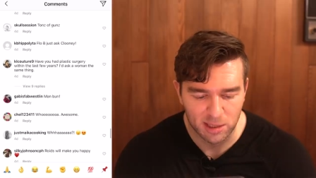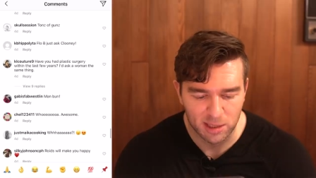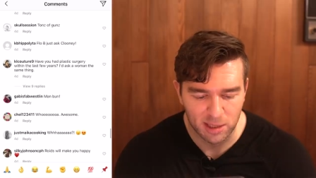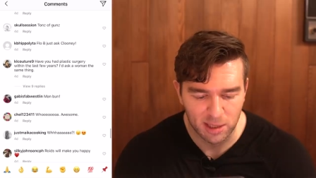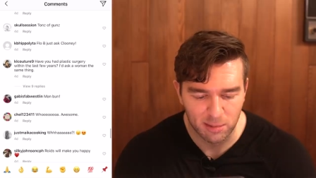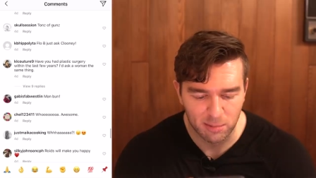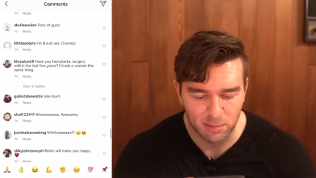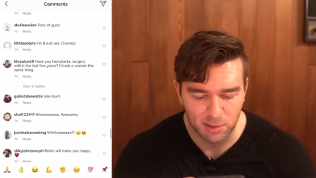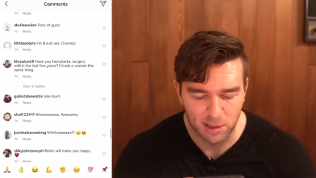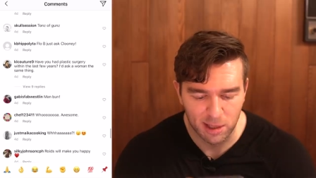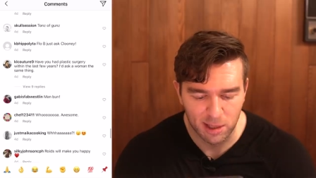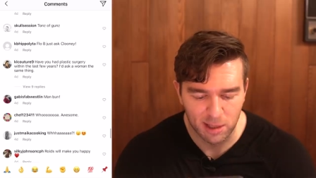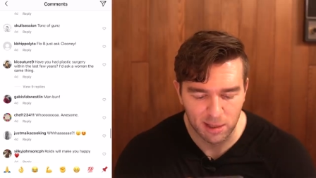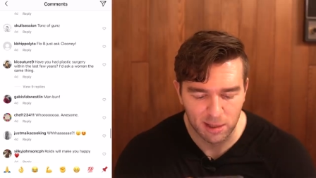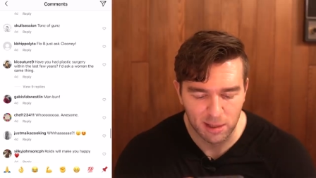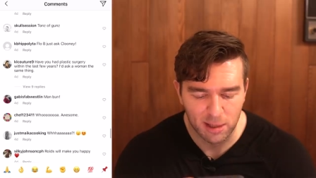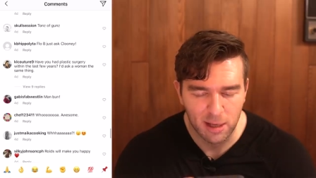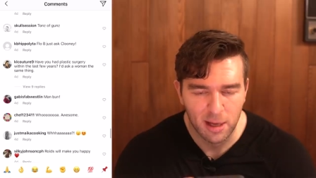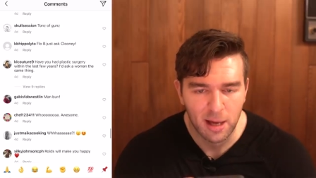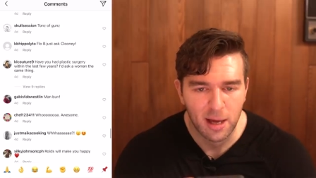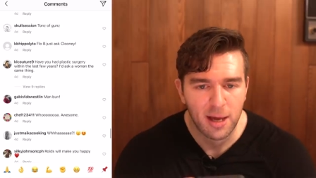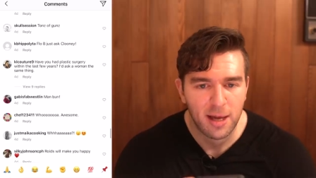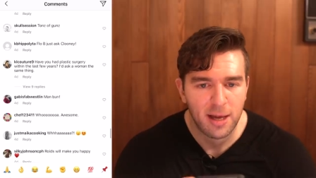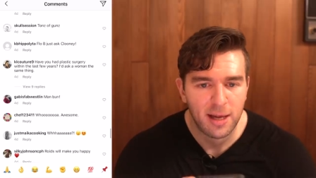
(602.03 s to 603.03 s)
same thing.
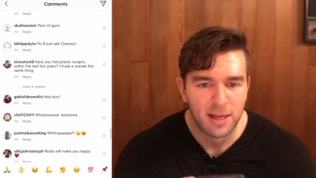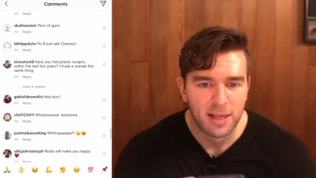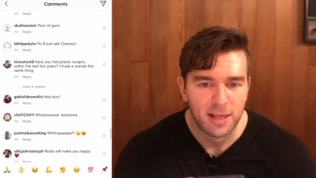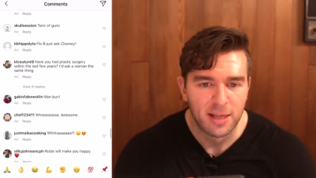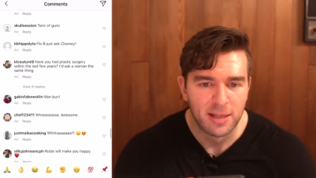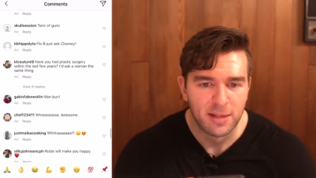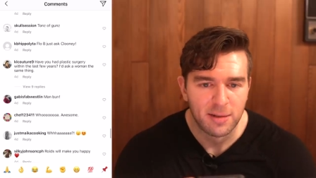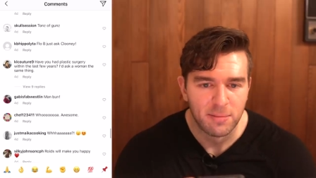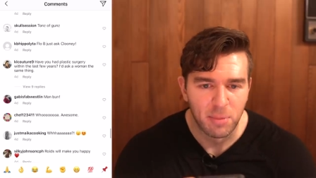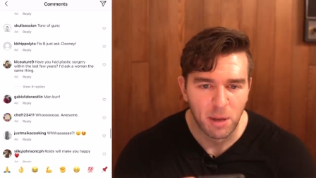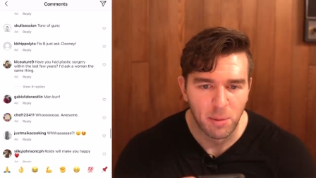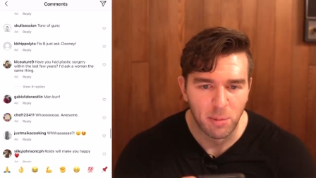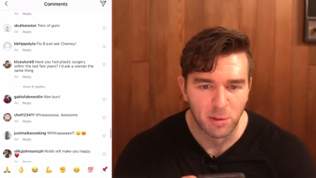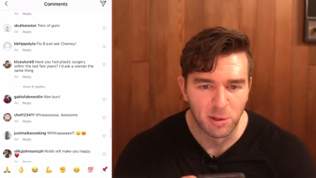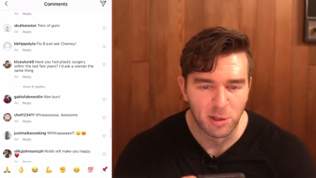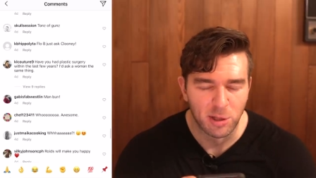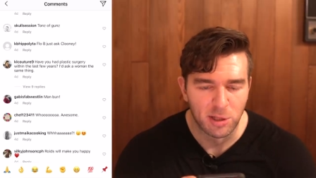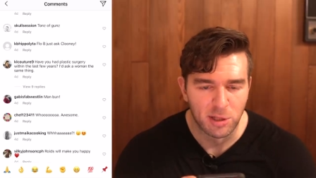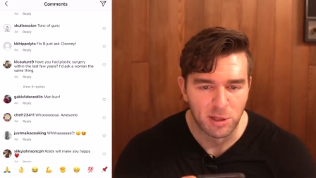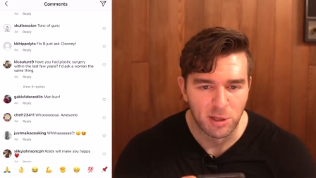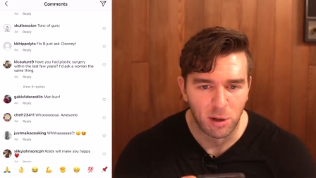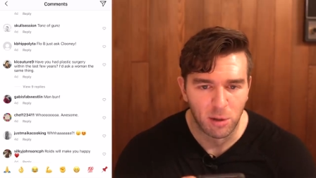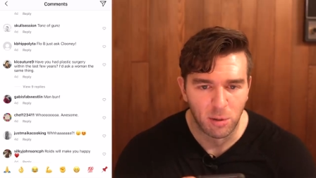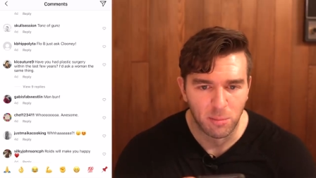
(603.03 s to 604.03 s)
People
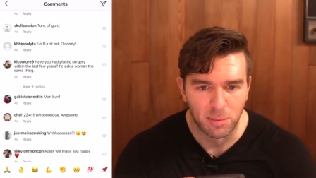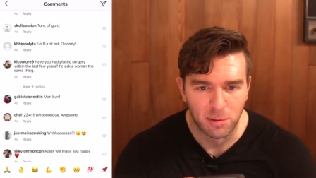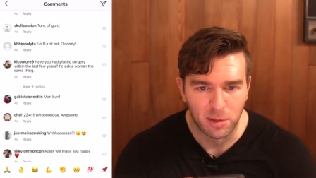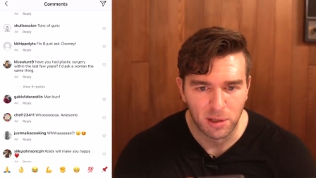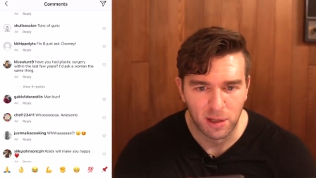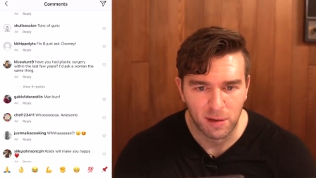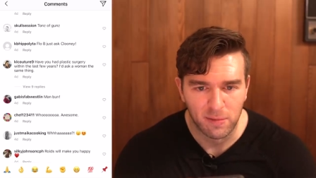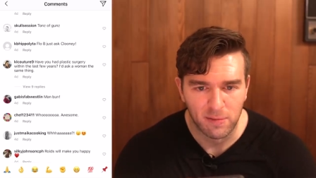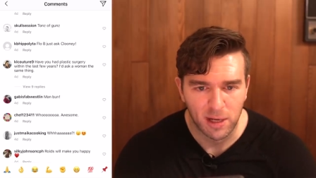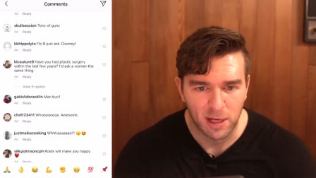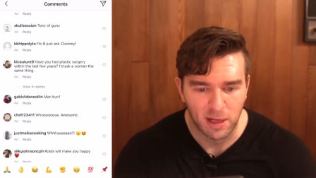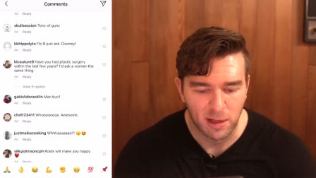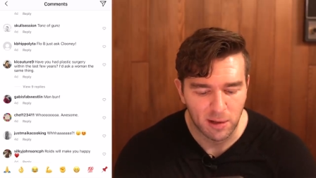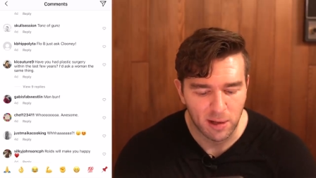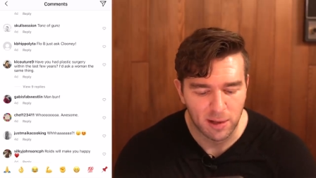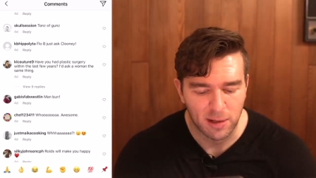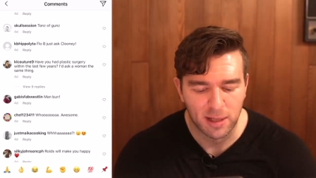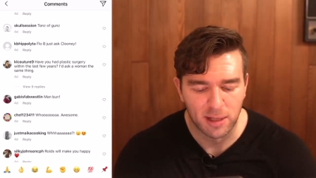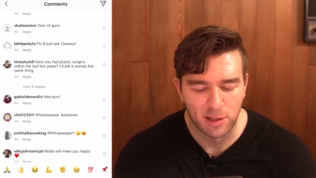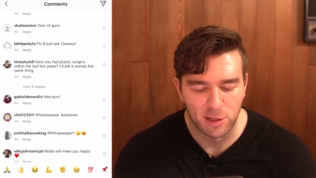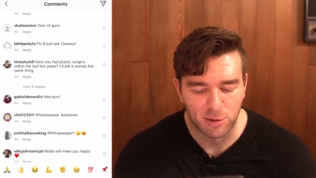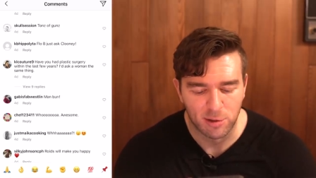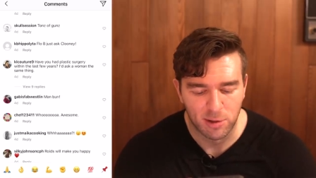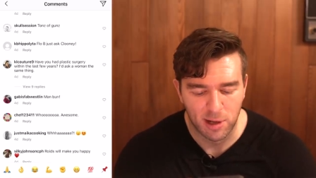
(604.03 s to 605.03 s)
just don't believe that he got
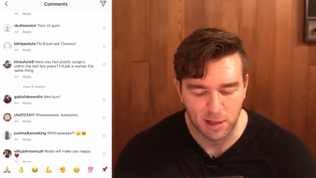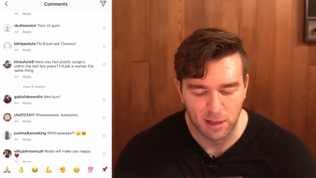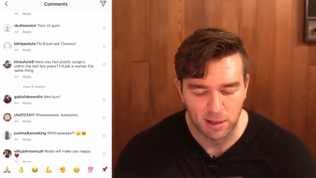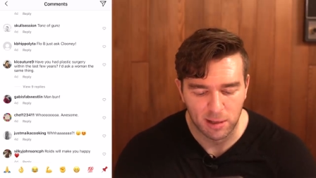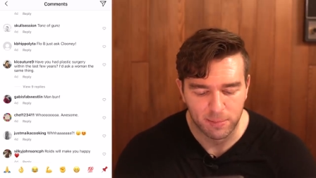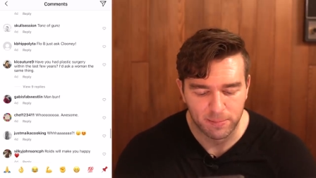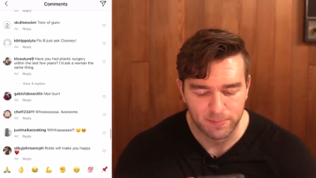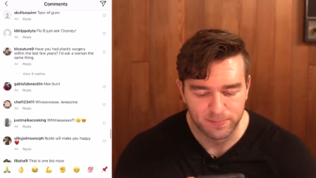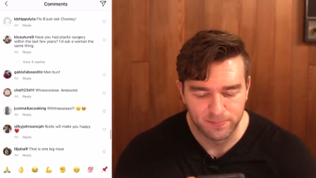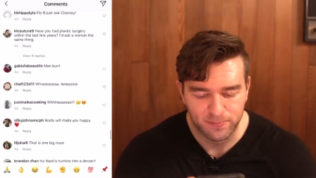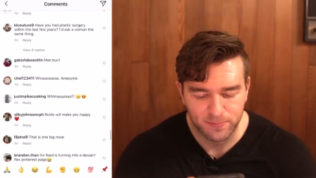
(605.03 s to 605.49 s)
this shredded.